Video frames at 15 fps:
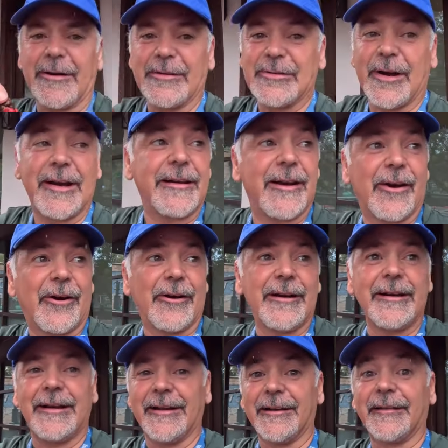are trying to
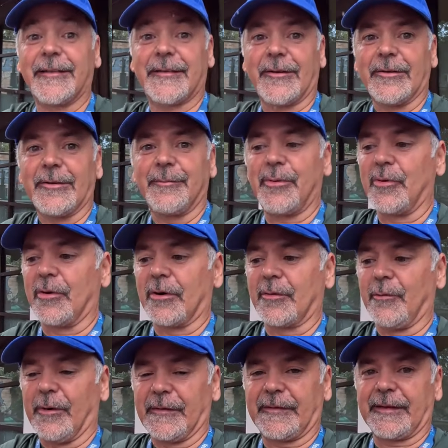hurry. It is starting to
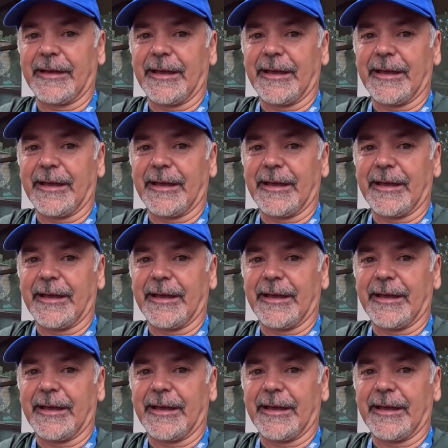pour once